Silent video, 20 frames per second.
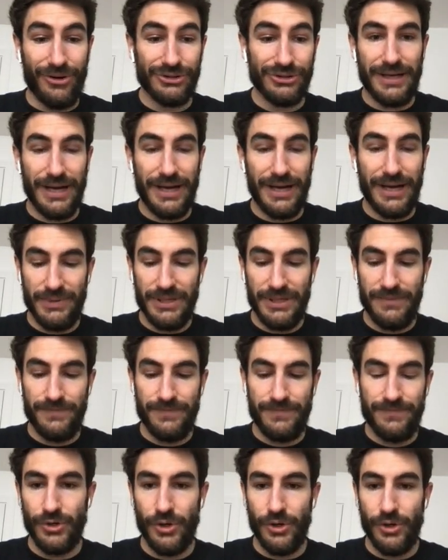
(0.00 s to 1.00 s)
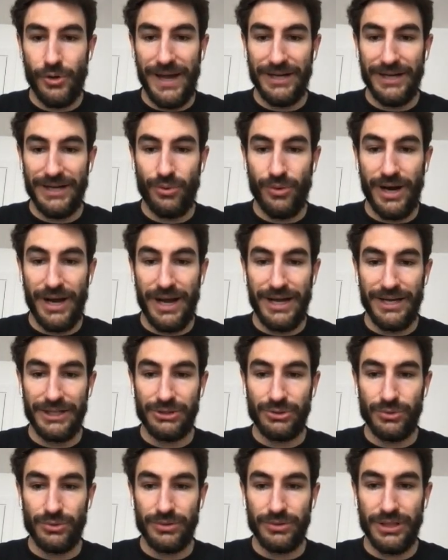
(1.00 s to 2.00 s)
copy back to our
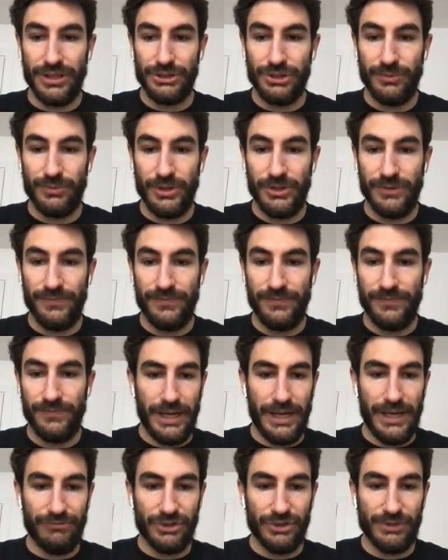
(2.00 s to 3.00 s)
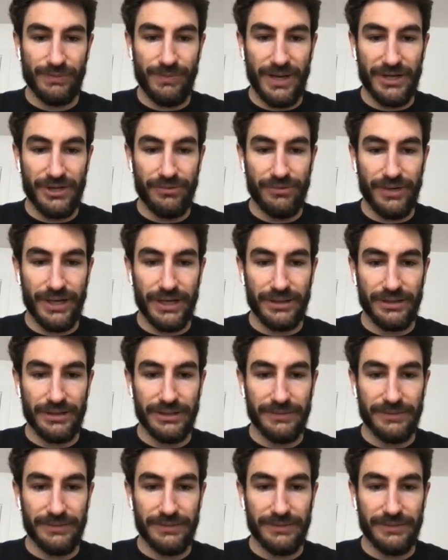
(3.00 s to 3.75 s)
actual customer and respond directly.